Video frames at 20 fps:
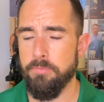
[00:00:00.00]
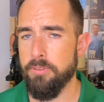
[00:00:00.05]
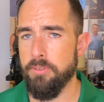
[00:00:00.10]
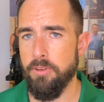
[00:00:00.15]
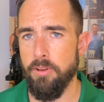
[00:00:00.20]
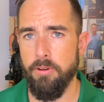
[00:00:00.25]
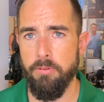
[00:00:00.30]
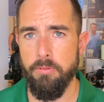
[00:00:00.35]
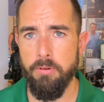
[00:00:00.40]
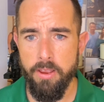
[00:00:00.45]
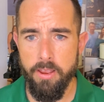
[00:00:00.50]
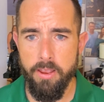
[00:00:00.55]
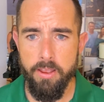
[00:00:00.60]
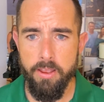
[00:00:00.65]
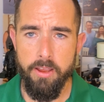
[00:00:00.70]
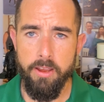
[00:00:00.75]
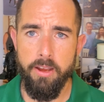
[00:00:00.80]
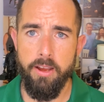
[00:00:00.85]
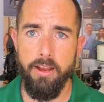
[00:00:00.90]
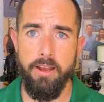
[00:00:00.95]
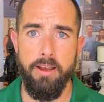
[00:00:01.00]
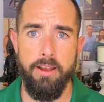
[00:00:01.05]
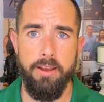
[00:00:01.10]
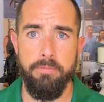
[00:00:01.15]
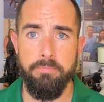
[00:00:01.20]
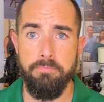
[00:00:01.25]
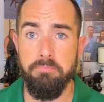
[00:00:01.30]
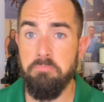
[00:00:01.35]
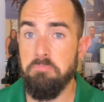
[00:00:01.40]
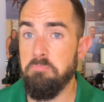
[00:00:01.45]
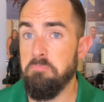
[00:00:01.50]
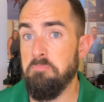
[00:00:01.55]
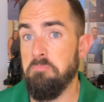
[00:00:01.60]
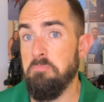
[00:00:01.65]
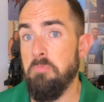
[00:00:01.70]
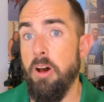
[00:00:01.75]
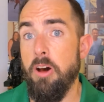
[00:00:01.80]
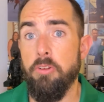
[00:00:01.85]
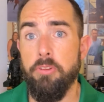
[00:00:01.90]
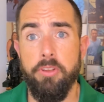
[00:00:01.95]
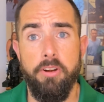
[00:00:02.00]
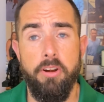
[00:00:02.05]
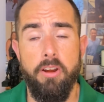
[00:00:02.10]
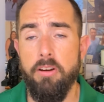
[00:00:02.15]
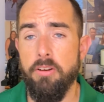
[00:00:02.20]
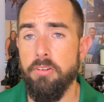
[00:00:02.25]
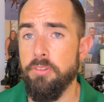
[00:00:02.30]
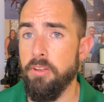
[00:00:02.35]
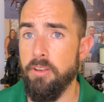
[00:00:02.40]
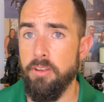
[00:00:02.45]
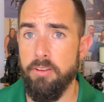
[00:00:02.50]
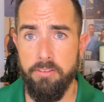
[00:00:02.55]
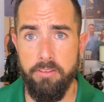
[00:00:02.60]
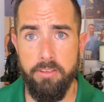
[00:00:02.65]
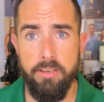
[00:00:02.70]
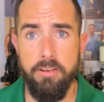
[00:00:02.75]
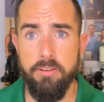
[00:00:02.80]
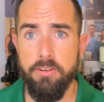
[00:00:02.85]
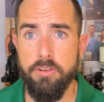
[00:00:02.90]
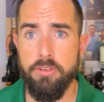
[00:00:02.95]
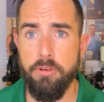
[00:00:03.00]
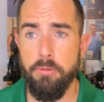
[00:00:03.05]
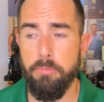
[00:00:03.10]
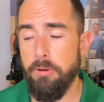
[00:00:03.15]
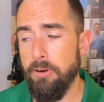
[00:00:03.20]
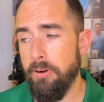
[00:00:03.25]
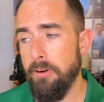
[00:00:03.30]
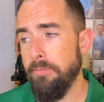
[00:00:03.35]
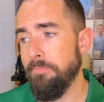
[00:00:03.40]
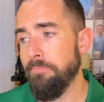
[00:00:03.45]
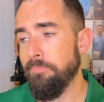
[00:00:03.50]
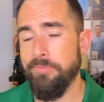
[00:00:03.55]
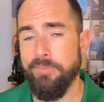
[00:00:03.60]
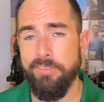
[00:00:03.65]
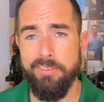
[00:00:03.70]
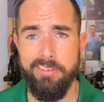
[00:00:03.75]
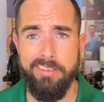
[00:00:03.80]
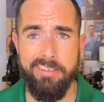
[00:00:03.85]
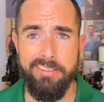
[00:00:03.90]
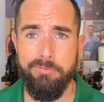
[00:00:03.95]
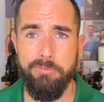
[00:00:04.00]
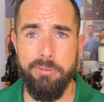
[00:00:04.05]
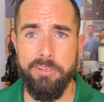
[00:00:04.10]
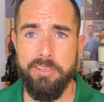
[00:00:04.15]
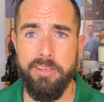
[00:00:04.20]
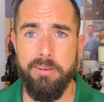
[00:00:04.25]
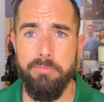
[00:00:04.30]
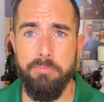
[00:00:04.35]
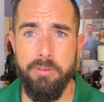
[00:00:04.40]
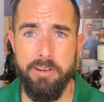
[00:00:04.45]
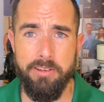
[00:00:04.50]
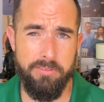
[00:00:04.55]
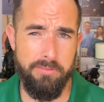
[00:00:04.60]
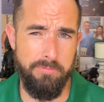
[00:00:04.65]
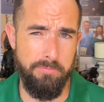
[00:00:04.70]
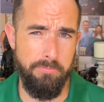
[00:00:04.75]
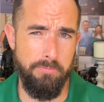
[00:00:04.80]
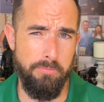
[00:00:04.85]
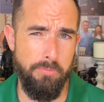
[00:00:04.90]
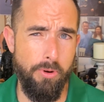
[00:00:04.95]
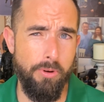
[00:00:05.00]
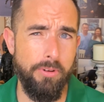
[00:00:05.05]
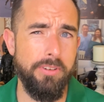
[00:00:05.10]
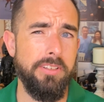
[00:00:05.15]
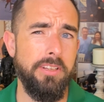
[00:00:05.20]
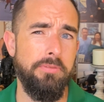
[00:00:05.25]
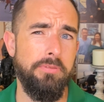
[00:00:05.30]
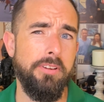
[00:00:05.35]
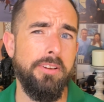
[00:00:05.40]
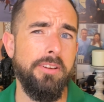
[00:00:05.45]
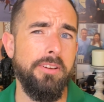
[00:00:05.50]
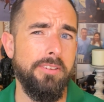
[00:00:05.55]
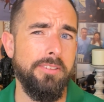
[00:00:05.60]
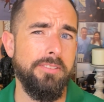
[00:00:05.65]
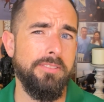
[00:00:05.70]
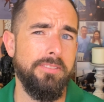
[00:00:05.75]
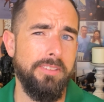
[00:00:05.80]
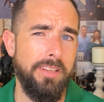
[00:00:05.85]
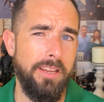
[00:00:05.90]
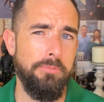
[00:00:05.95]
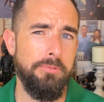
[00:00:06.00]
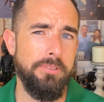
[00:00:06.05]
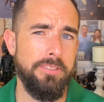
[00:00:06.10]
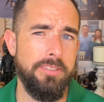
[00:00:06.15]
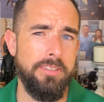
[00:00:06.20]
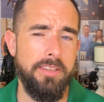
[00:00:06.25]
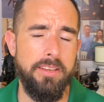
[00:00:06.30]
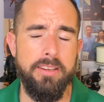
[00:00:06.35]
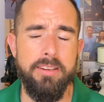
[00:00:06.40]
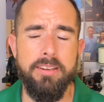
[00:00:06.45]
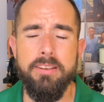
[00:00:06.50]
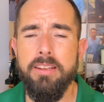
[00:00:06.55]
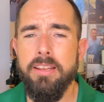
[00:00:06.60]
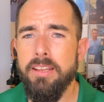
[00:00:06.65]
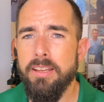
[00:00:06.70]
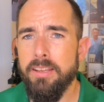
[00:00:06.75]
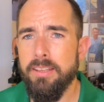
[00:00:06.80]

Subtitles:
So all in all, the initial part, it wasn't much more difficult, I would say,